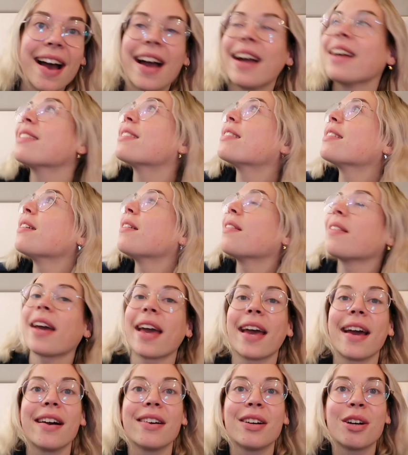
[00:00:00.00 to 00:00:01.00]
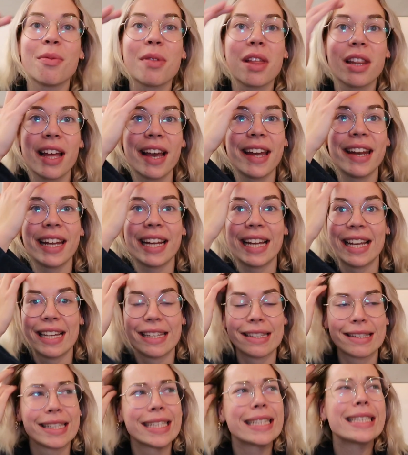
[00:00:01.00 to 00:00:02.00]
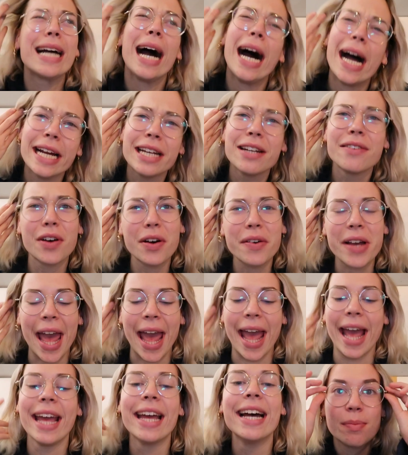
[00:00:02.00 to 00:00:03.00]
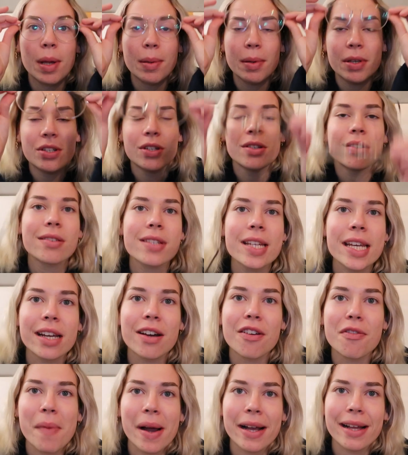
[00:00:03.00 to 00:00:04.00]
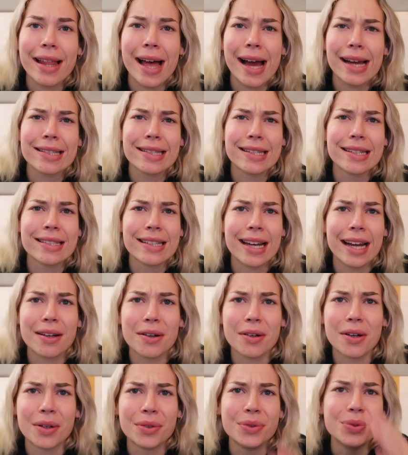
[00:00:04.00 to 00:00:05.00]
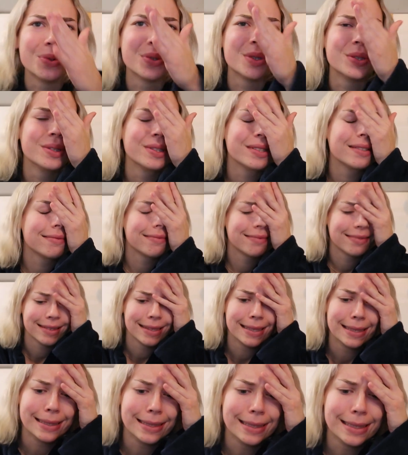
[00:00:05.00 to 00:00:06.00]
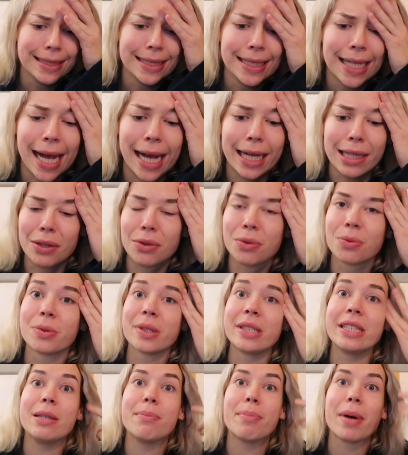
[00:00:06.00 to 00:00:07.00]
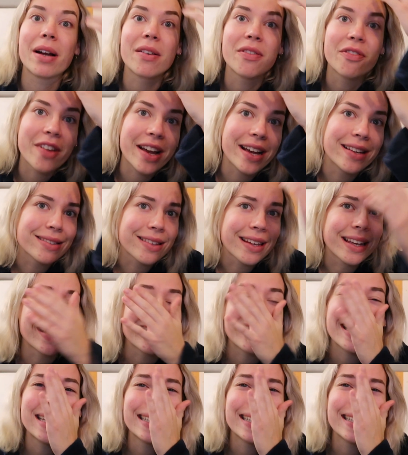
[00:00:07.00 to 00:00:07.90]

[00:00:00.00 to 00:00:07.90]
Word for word: guys! Okay, I hope the lighting is kind of okay. Maybe I should take off my glasses. I don't know. Ooh, I look really barefaced like